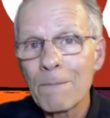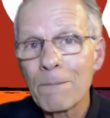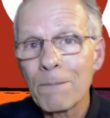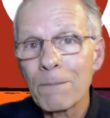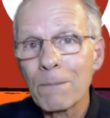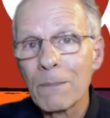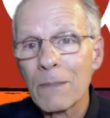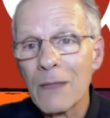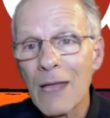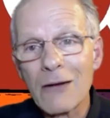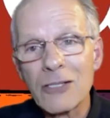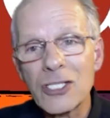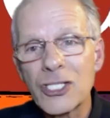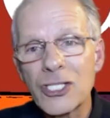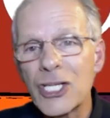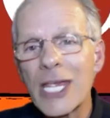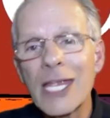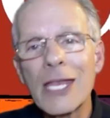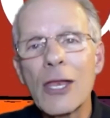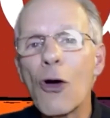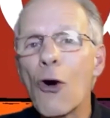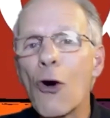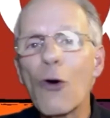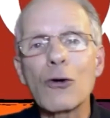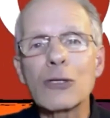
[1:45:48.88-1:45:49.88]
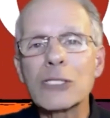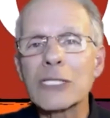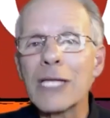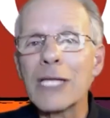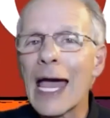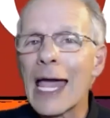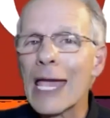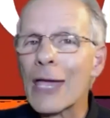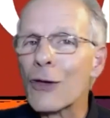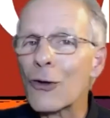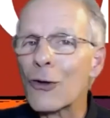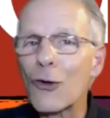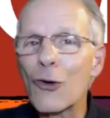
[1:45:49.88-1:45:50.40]
Now she knows La
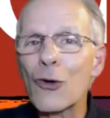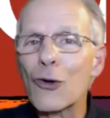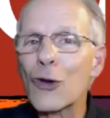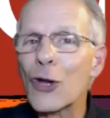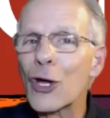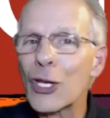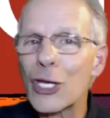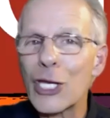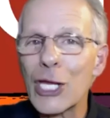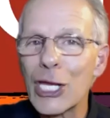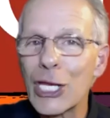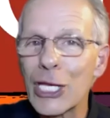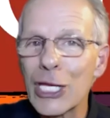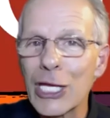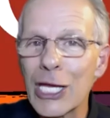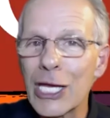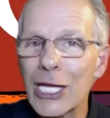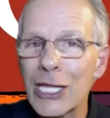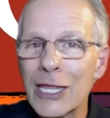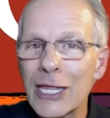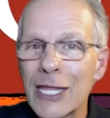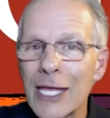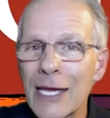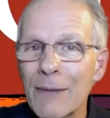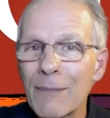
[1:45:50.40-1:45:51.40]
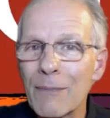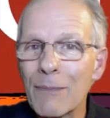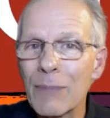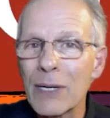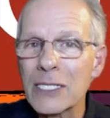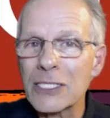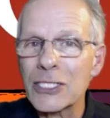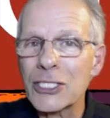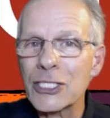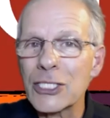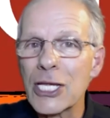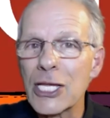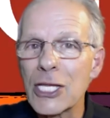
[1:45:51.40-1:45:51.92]
Llorona didn't get them, but
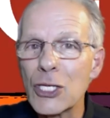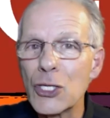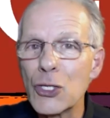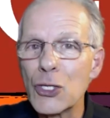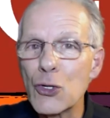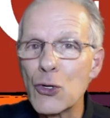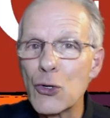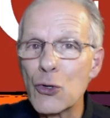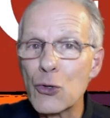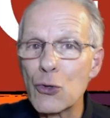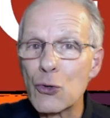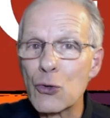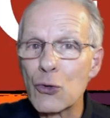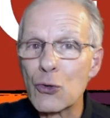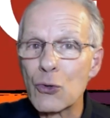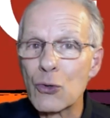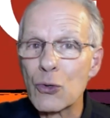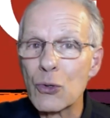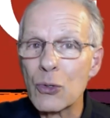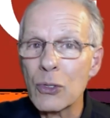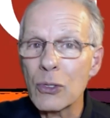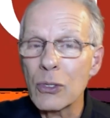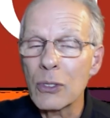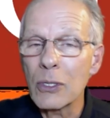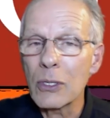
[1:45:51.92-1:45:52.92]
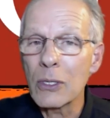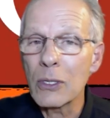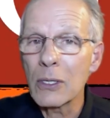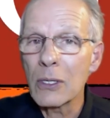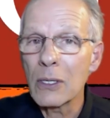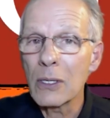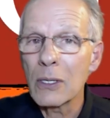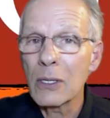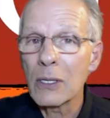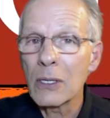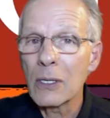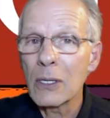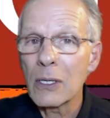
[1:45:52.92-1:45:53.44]
she knew
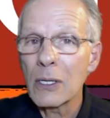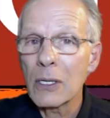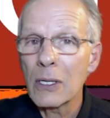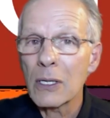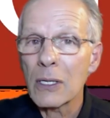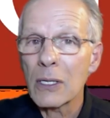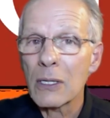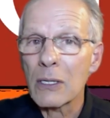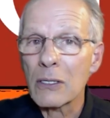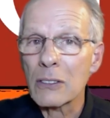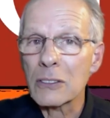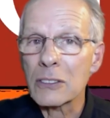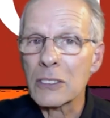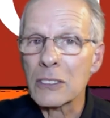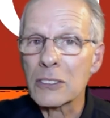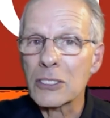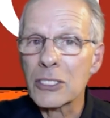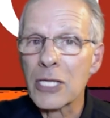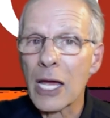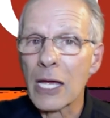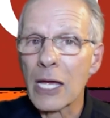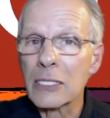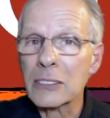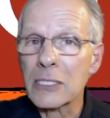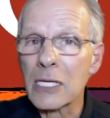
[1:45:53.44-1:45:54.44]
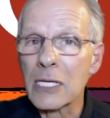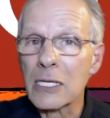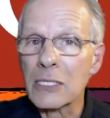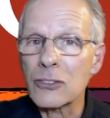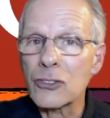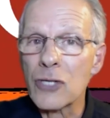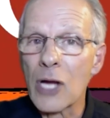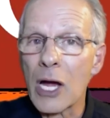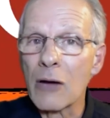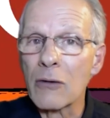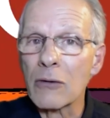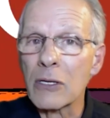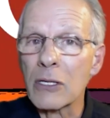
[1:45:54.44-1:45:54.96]
there's a chance they
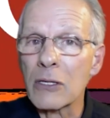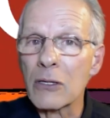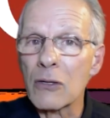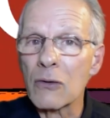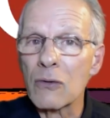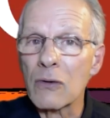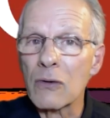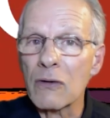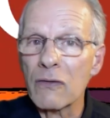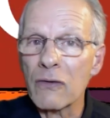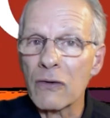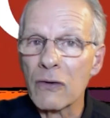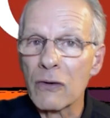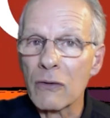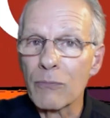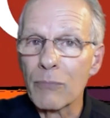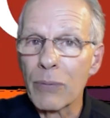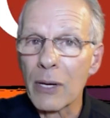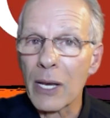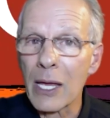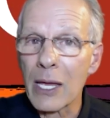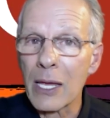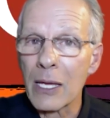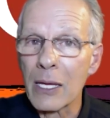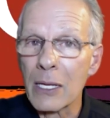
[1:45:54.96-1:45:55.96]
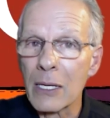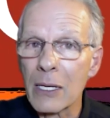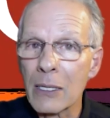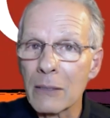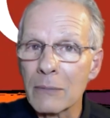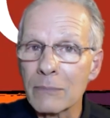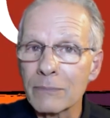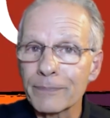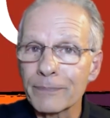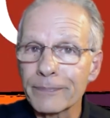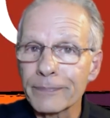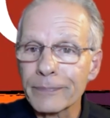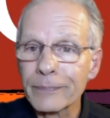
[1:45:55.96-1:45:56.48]
drowned in the river playing.
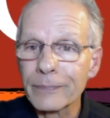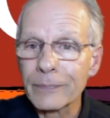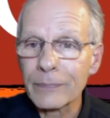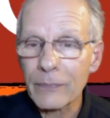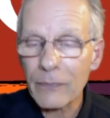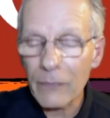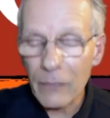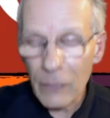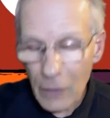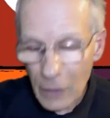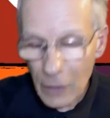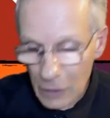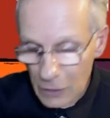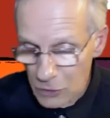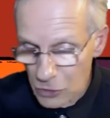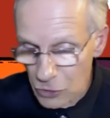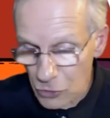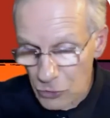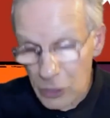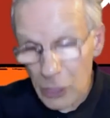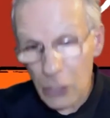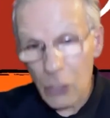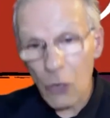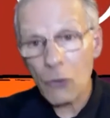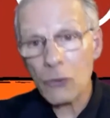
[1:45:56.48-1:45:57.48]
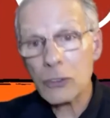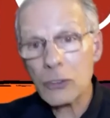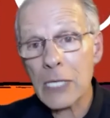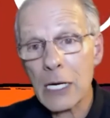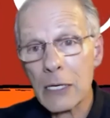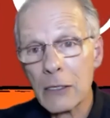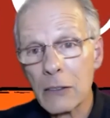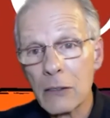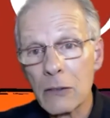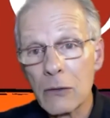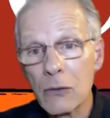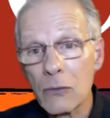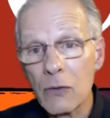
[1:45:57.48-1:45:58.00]
So she goes
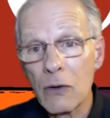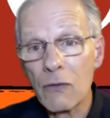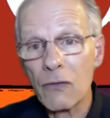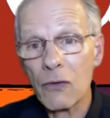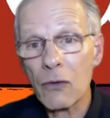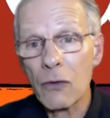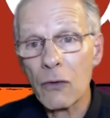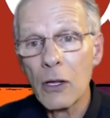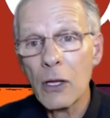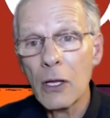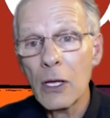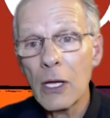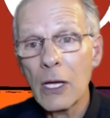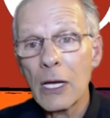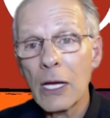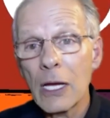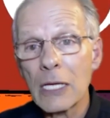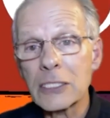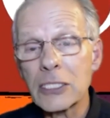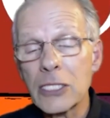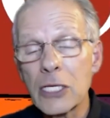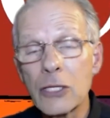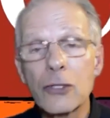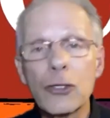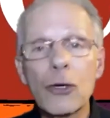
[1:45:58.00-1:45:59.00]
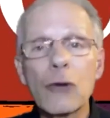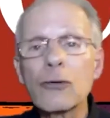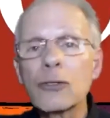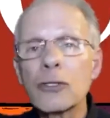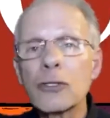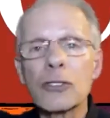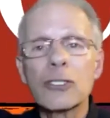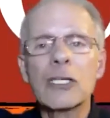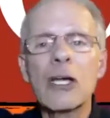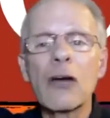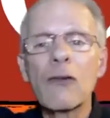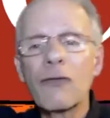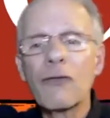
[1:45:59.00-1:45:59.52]
down to the river and she throws
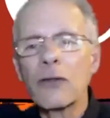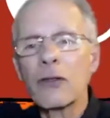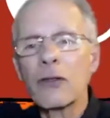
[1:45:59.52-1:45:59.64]
herself in the